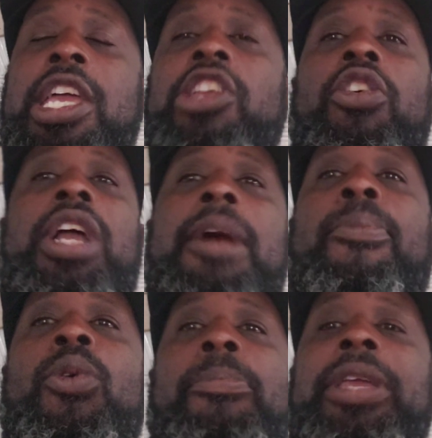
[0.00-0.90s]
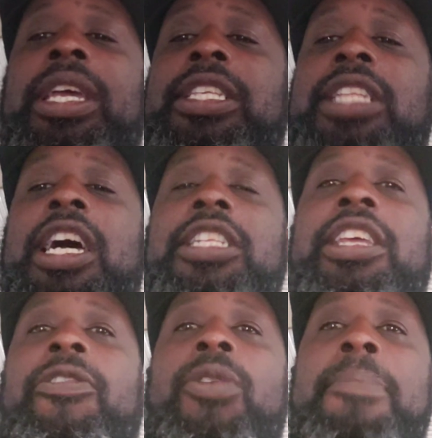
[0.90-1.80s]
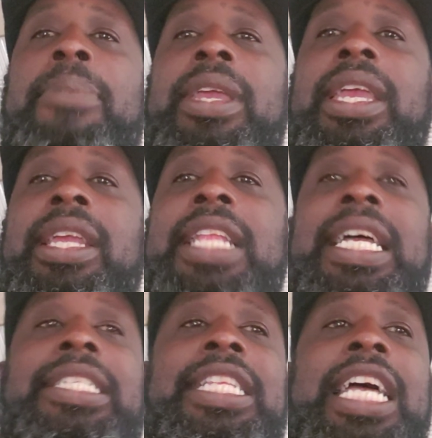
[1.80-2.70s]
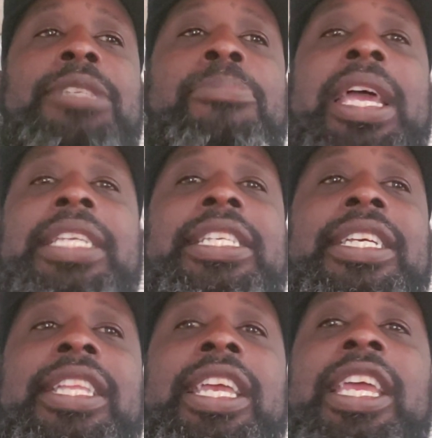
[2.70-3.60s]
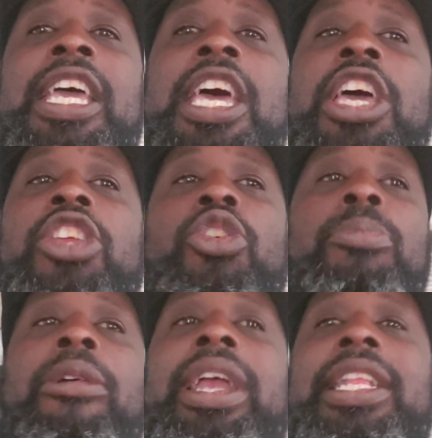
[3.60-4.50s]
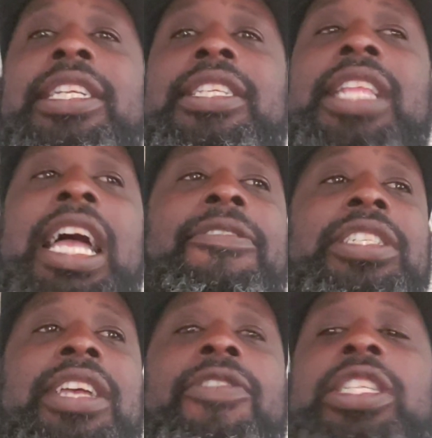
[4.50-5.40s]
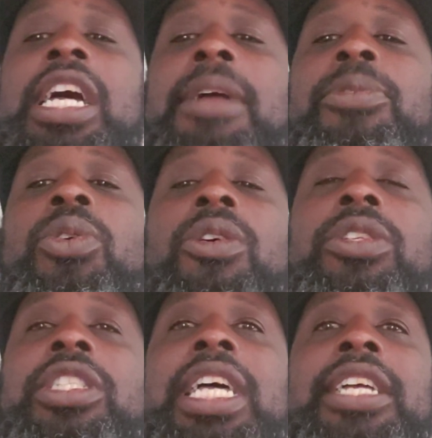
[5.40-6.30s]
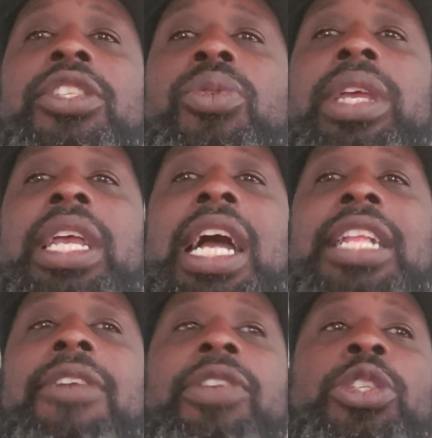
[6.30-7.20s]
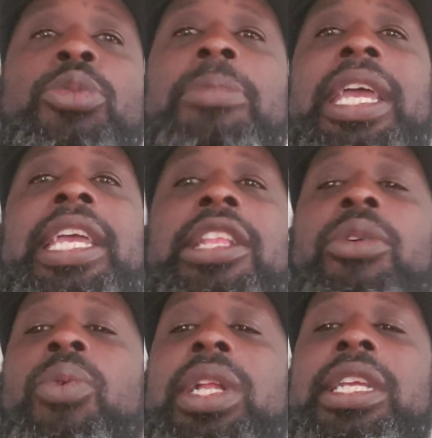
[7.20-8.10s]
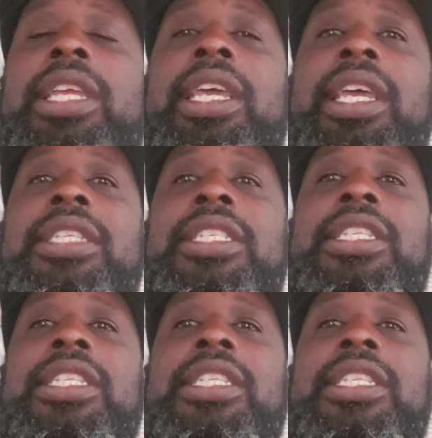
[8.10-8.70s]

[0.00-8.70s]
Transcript: Your cup will be a different being. That's basically you bringing it to life, because every time you go to take a drink out of it, you making it what it is.